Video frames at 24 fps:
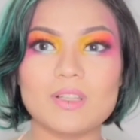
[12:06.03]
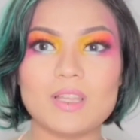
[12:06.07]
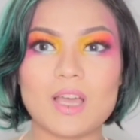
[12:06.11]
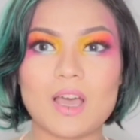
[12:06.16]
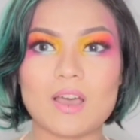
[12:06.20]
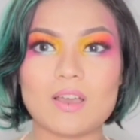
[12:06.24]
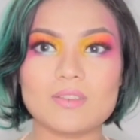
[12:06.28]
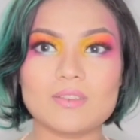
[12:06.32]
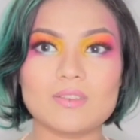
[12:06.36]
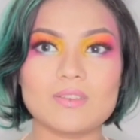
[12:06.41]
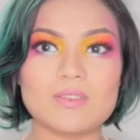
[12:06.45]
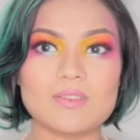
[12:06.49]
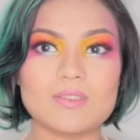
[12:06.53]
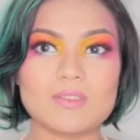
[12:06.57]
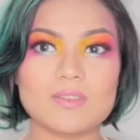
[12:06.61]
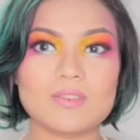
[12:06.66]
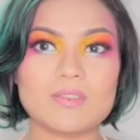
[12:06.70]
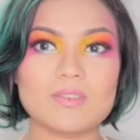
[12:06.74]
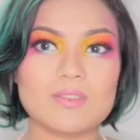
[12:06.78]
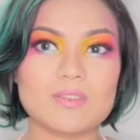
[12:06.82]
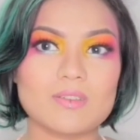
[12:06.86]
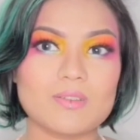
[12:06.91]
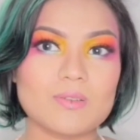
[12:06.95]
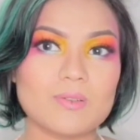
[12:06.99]

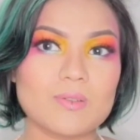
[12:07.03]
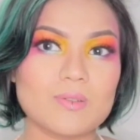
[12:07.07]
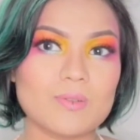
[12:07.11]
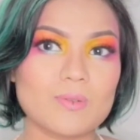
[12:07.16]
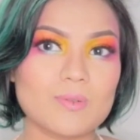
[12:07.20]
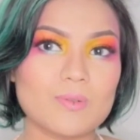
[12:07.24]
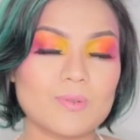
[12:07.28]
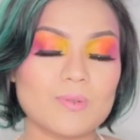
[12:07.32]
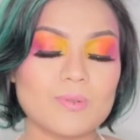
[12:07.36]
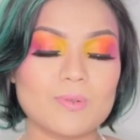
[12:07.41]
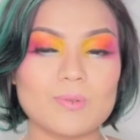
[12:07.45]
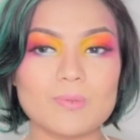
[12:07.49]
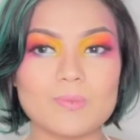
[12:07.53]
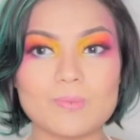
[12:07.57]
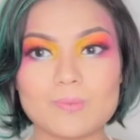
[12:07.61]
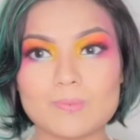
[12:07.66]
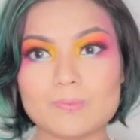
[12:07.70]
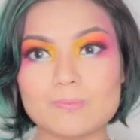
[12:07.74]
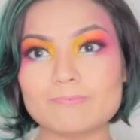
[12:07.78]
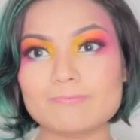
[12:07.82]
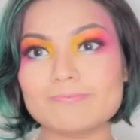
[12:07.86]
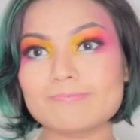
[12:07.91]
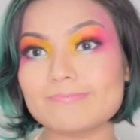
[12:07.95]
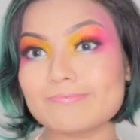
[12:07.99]
last through
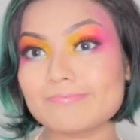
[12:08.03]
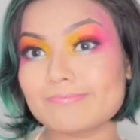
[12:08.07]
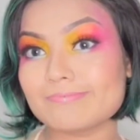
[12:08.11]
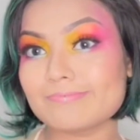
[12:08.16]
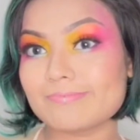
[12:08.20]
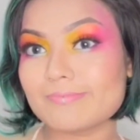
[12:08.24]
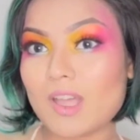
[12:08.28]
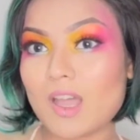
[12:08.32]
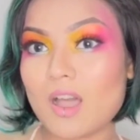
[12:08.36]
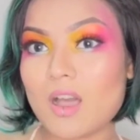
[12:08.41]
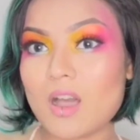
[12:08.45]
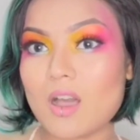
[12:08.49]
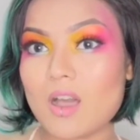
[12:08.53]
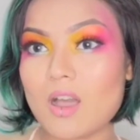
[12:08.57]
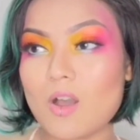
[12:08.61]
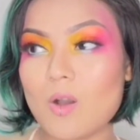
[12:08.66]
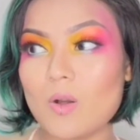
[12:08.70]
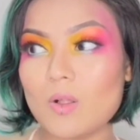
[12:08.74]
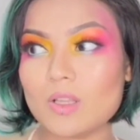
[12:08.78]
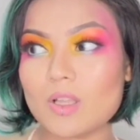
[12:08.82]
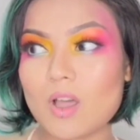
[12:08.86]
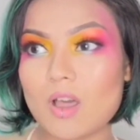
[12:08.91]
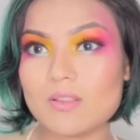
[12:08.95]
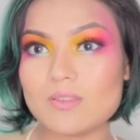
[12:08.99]
the
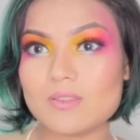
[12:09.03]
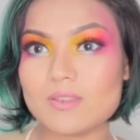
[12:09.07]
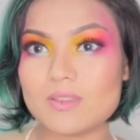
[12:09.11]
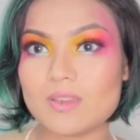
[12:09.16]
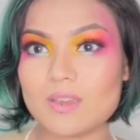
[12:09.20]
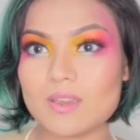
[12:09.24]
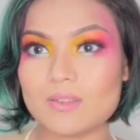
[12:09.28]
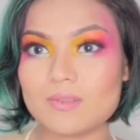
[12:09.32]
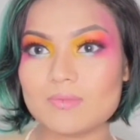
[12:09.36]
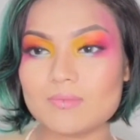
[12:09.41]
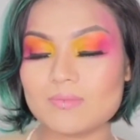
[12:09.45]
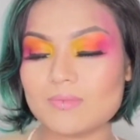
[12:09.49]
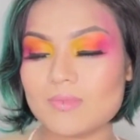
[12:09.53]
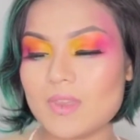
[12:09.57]
whole concert,